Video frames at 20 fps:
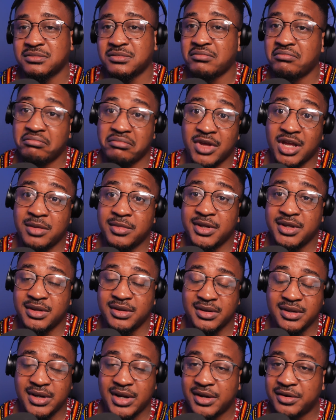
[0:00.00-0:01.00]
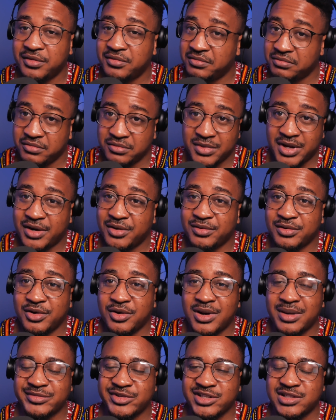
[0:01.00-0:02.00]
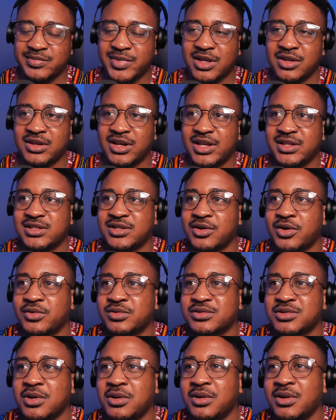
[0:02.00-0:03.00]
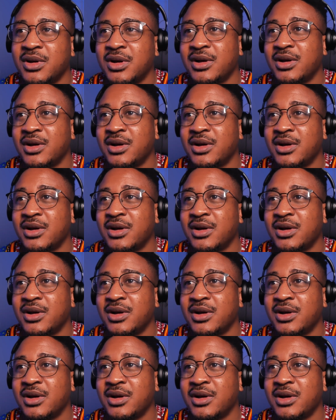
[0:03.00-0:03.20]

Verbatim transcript: Maybe I don't. I don't know. I'm just speculating also.